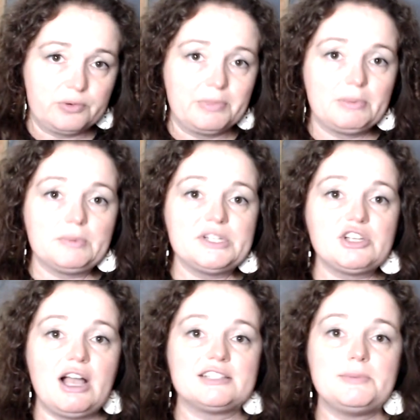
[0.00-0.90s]
Remember we
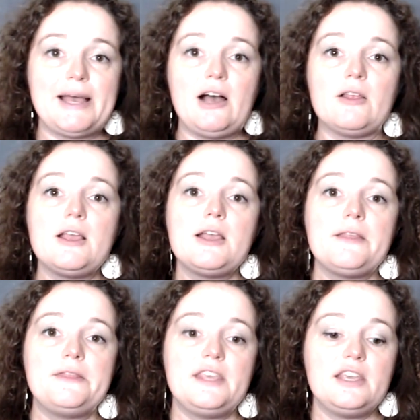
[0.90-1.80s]
talked about
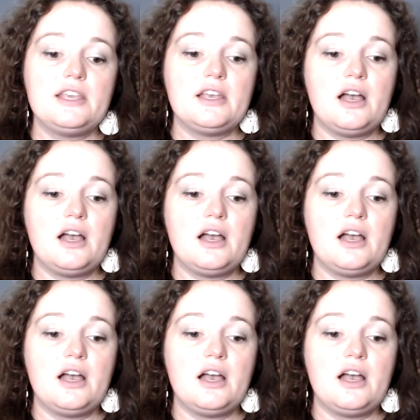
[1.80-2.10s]
the